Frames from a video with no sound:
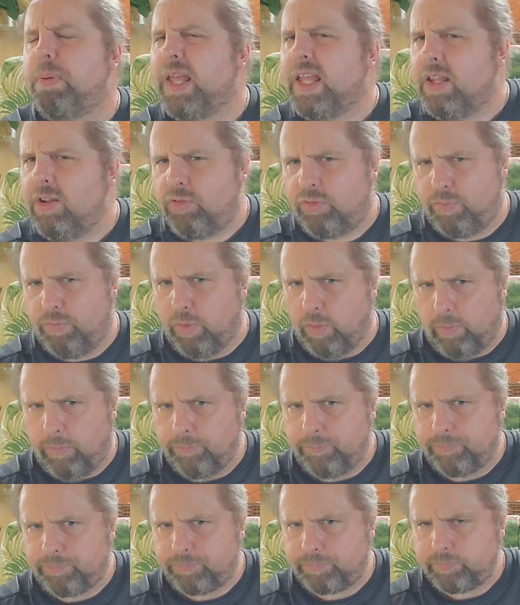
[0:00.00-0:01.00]

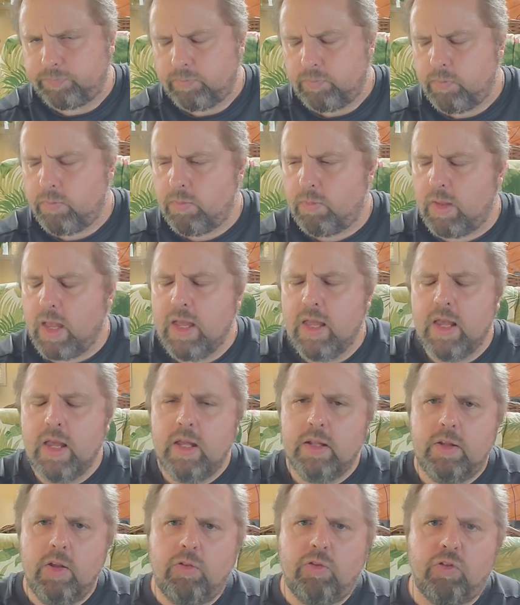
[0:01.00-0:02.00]
peaceful,
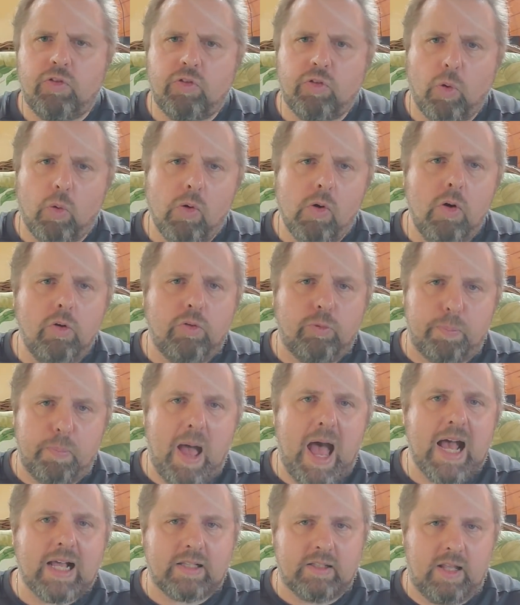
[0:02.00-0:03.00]
this
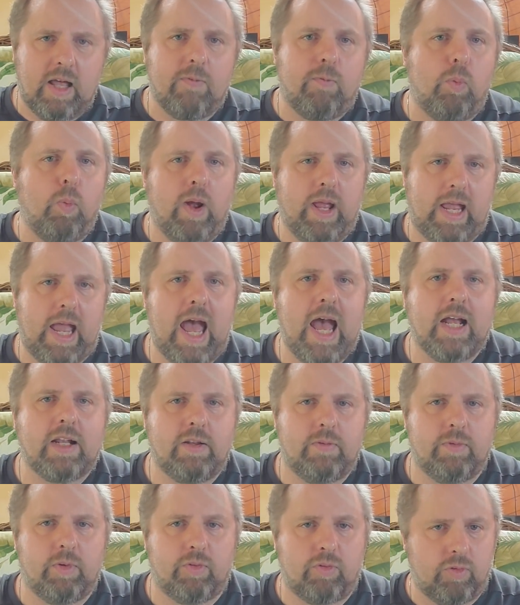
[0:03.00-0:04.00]
Soros-backed left-wing
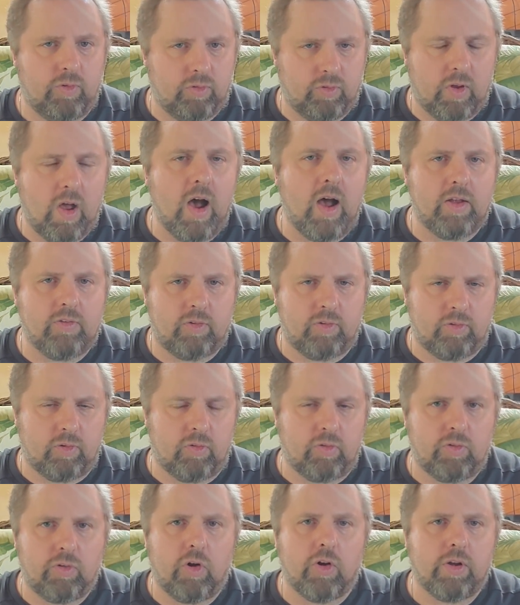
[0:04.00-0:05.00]
activist disguised as a
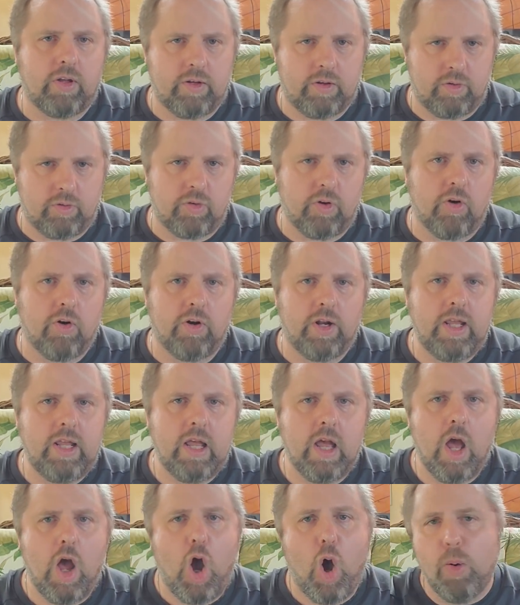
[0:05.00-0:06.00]
circuit attorney
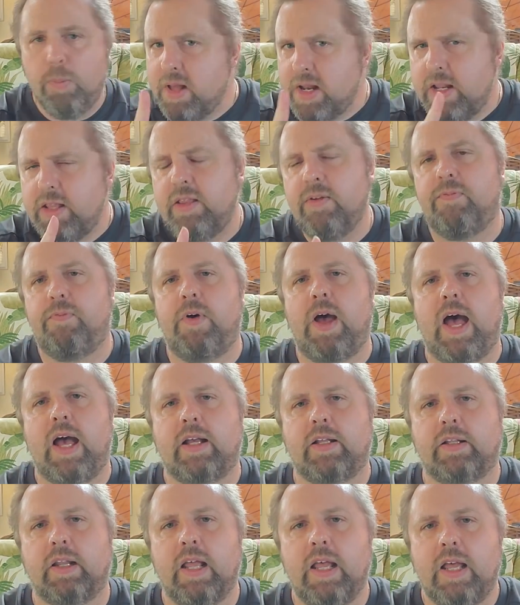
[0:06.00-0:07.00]
omitted the
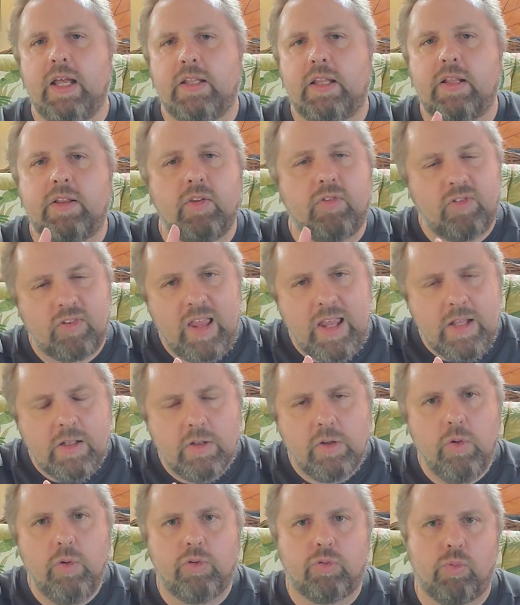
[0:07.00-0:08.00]
fact that the
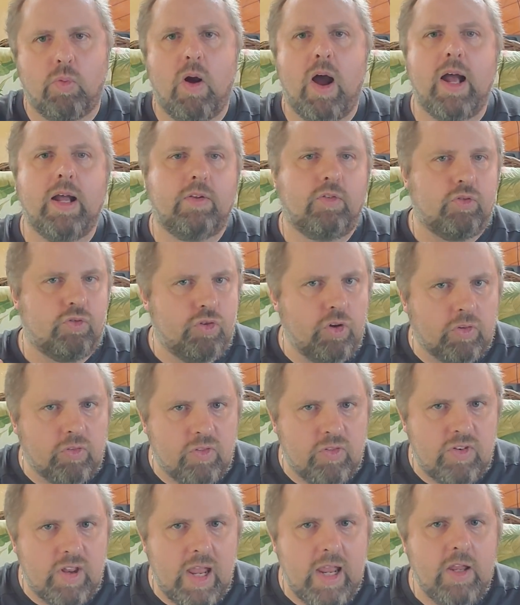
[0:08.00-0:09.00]
St. Louis riots
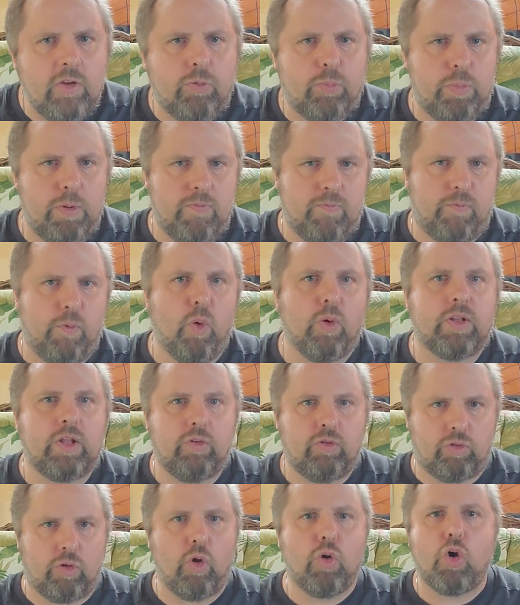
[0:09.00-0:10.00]
just days before
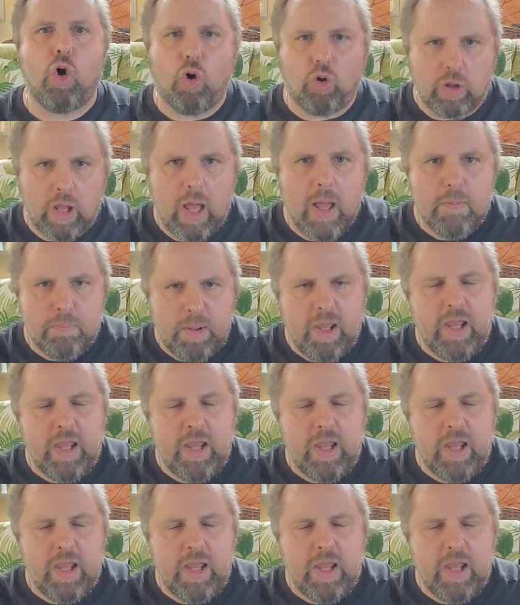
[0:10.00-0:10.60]
these so-called